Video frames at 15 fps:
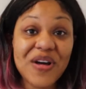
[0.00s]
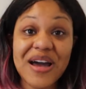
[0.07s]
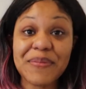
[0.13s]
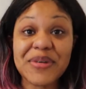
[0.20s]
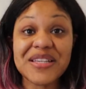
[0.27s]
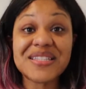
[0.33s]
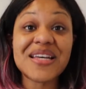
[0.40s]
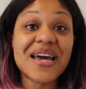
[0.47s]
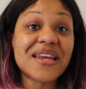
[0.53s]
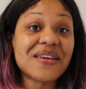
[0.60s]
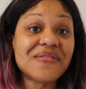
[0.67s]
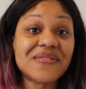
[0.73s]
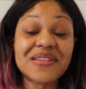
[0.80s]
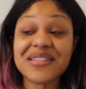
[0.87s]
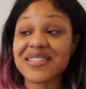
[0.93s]
I'm
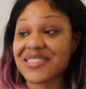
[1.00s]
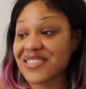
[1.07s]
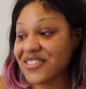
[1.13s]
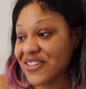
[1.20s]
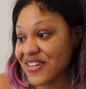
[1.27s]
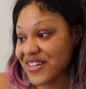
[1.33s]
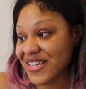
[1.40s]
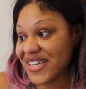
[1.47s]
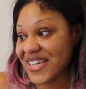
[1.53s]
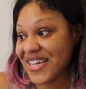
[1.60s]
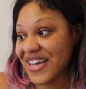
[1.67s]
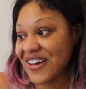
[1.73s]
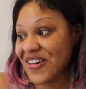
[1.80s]
excited for this journey.